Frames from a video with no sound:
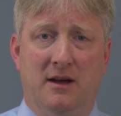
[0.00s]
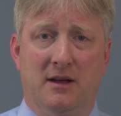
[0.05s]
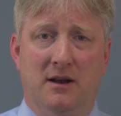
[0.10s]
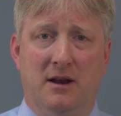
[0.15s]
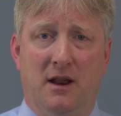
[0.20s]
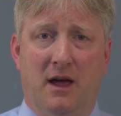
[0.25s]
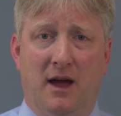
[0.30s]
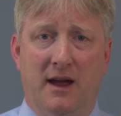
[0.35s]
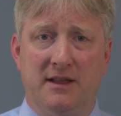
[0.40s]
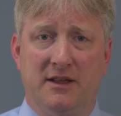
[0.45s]

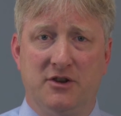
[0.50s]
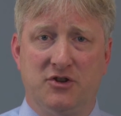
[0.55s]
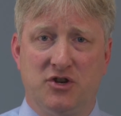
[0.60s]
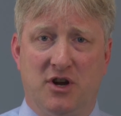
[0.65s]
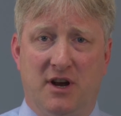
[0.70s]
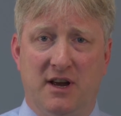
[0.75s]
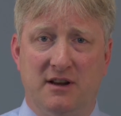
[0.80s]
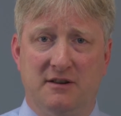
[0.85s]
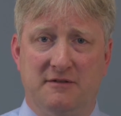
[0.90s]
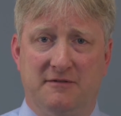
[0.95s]
Lie the
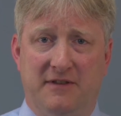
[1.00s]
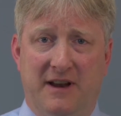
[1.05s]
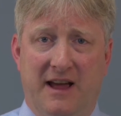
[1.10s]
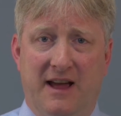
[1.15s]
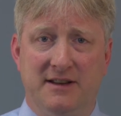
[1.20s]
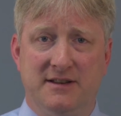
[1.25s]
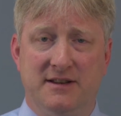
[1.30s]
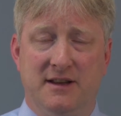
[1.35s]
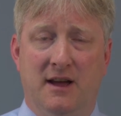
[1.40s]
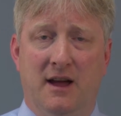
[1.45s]
child
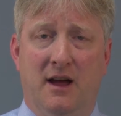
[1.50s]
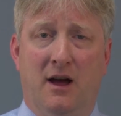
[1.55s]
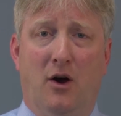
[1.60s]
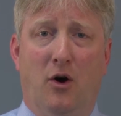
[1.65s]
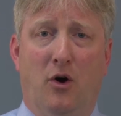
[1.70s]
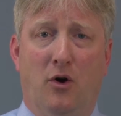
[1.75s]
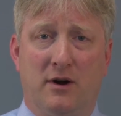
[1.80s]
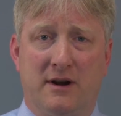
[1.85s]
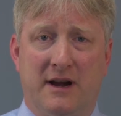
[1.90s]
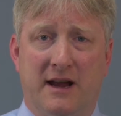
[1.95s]
flat
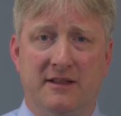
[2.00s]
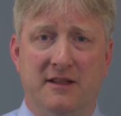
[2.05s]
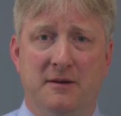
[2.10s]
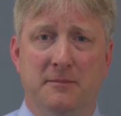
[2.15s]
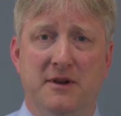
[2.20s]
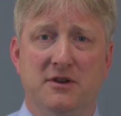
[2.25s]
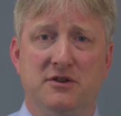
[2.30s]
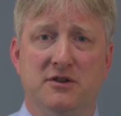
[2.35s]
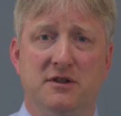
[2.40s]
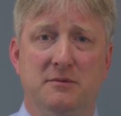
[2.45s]
or get
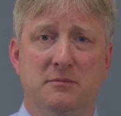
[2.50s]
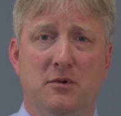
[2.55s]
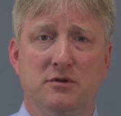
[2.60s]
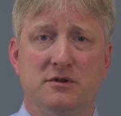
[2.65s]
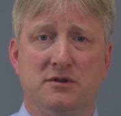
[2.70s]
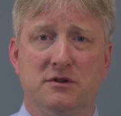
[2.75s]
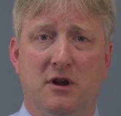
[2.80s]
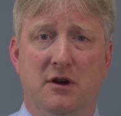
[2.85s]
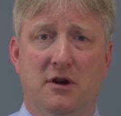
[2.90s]
them into the most